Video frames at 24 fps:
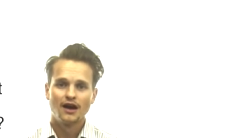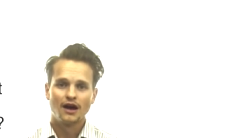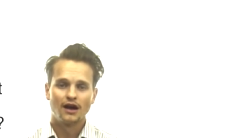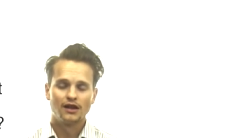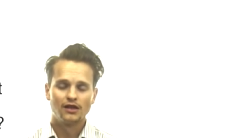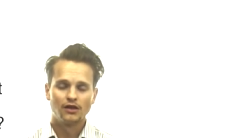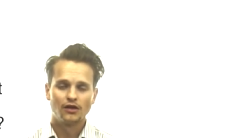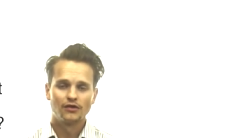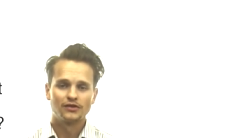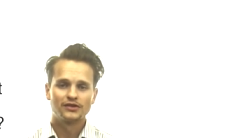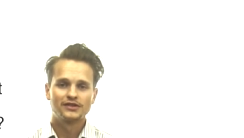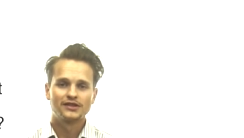
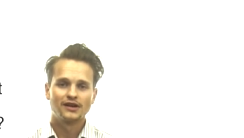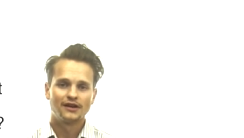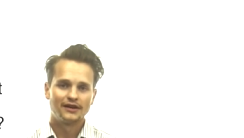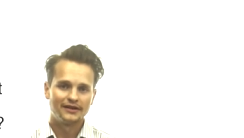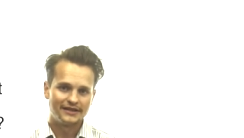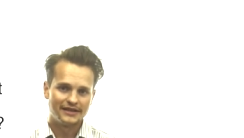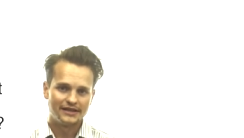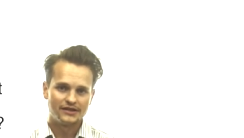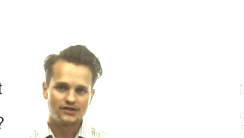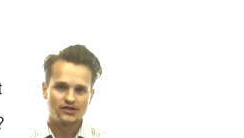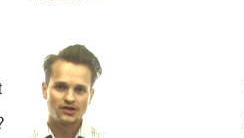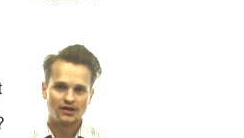
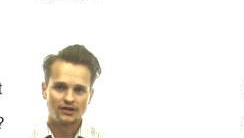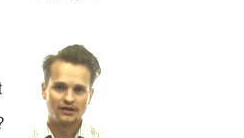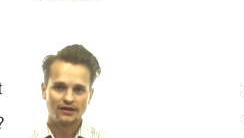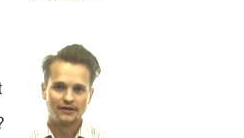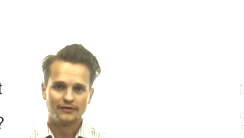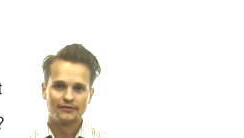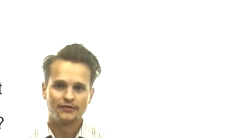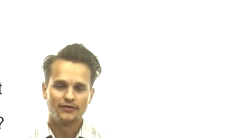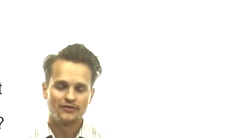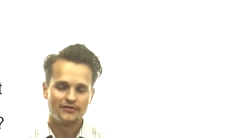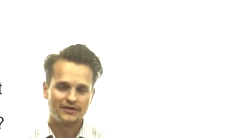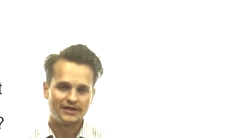alongside each other
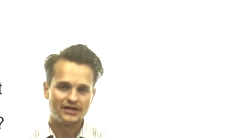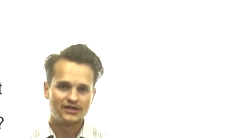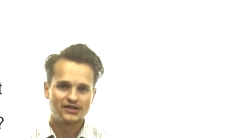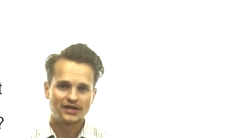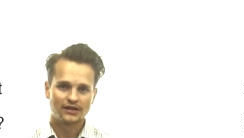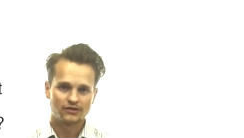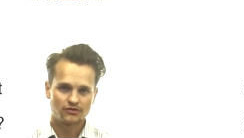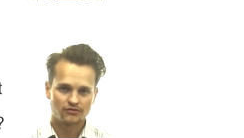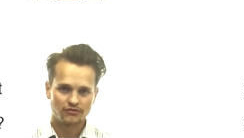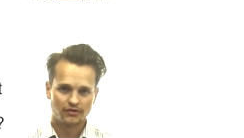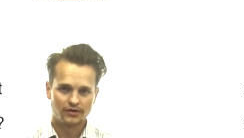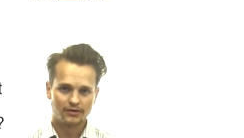for each
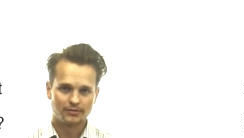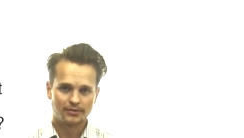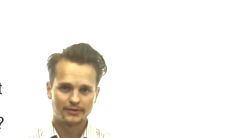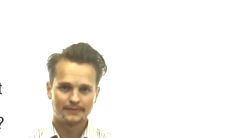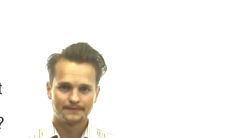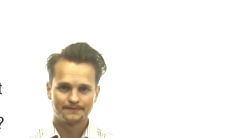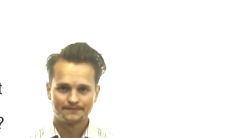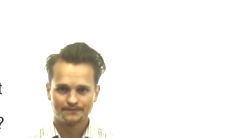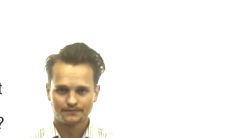ad group.